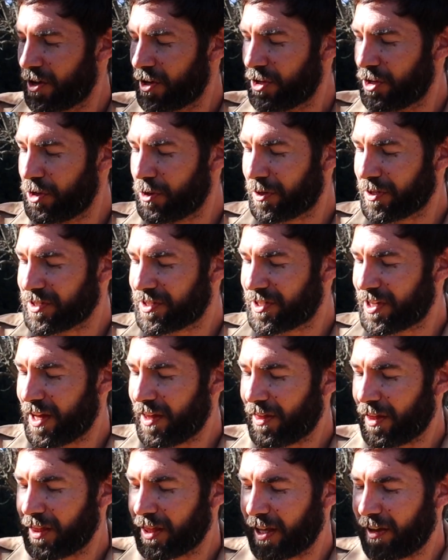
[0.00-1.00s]
You can see
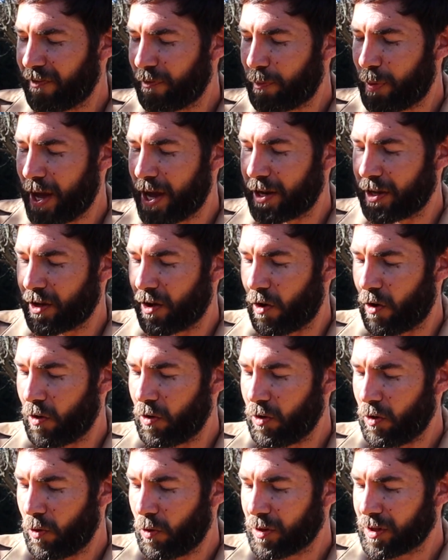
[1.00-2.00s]
the leaf
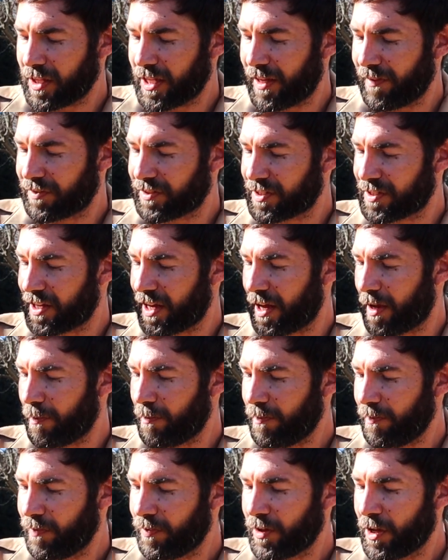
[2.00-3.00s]
petiole or leaf
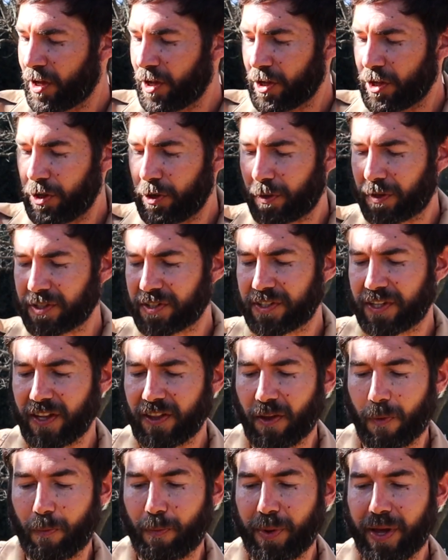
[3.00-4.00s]
stem. You can see
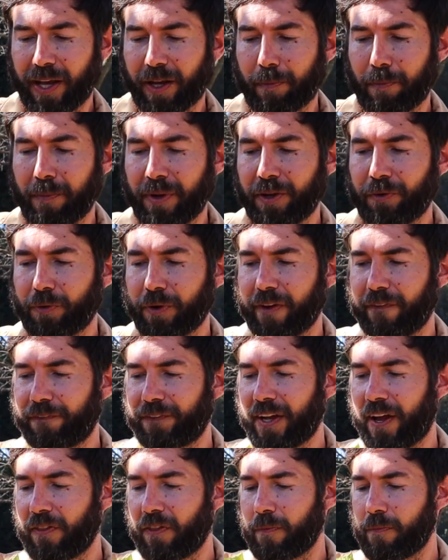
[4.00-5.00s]
the big midriff
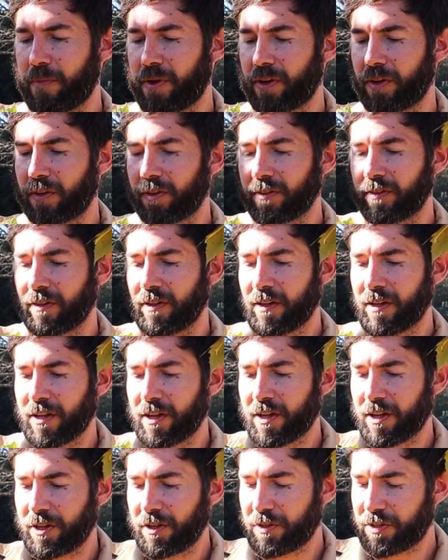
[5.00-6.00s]
down the middle.
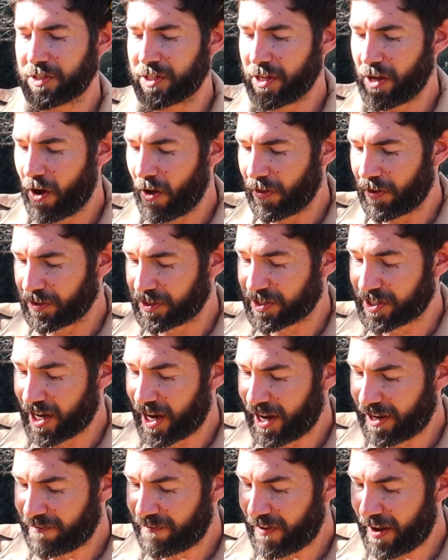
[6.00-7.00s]
You see all the
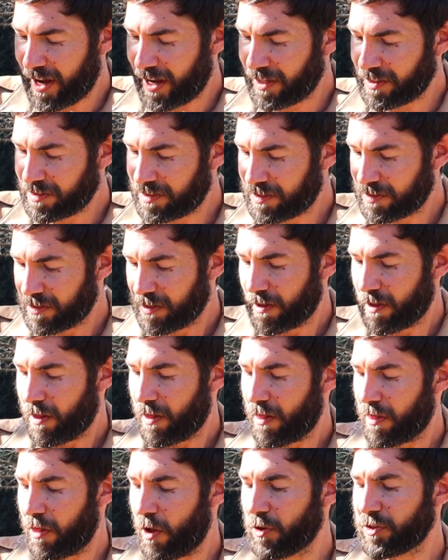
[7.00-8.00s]
side veins?
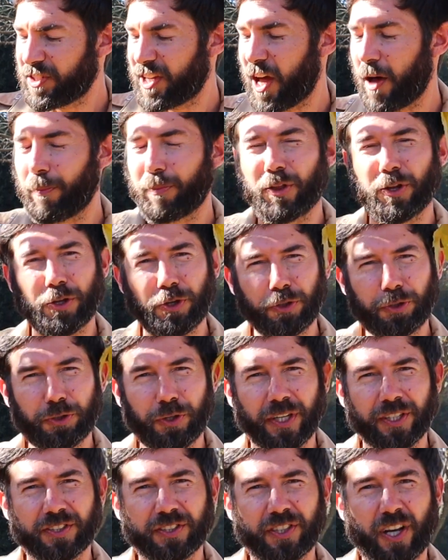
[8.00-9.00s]
Those help the
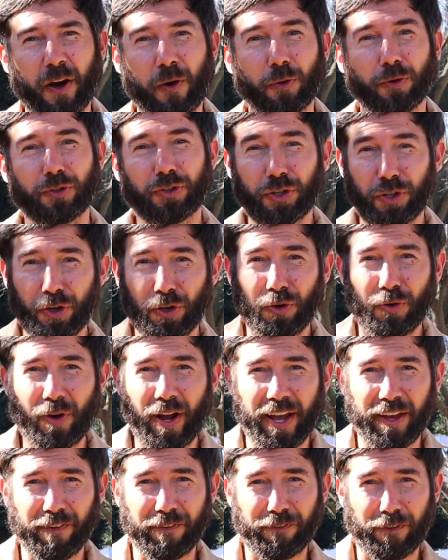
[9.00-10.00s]
nutrients go to
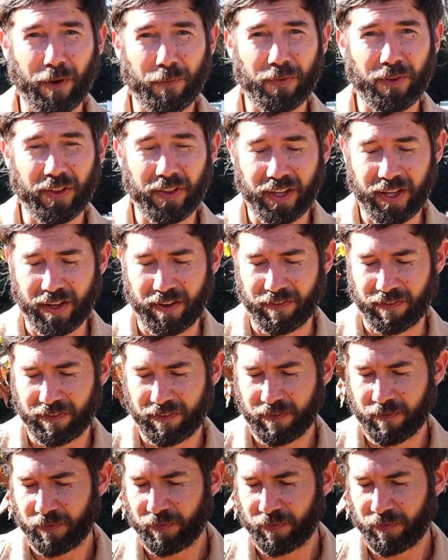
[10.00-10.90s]
and from the leaf.